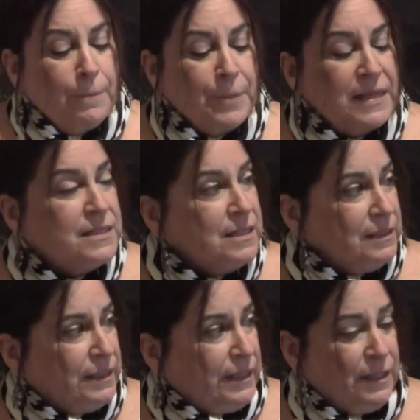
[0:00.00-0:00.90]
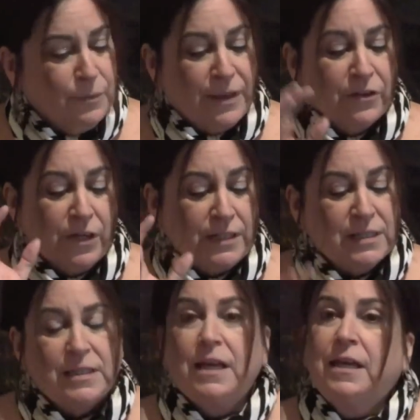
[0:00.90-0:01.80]
Basically, whether
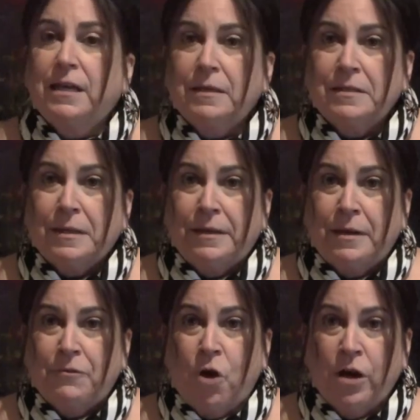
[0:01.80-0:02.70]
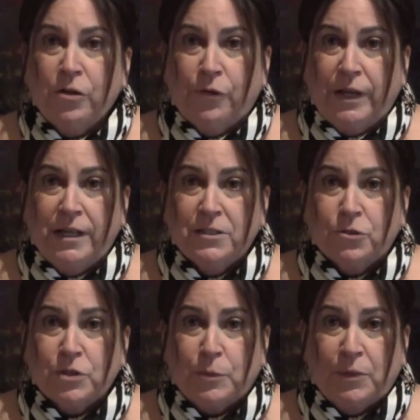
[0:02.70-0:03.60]
it's raw ingredients
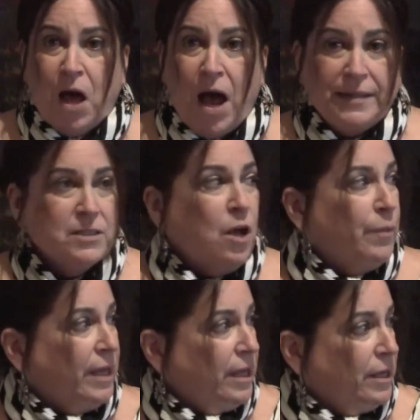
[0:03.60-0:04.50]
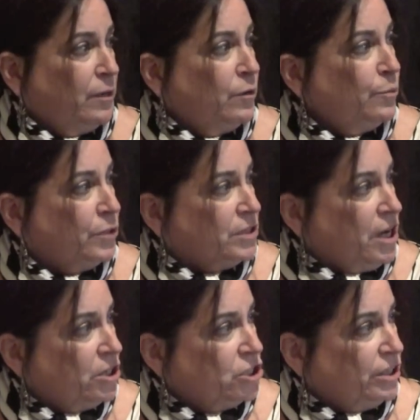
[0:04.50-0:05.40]
or supplies coming in,
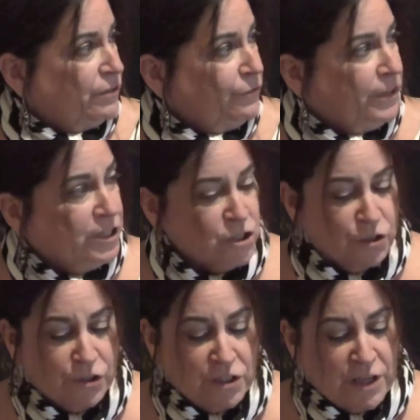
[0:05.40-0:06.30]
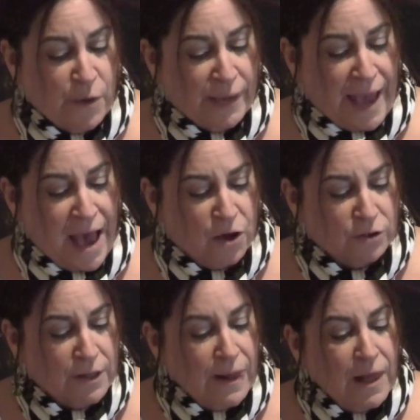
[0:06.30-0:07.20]
production, finished goods going out,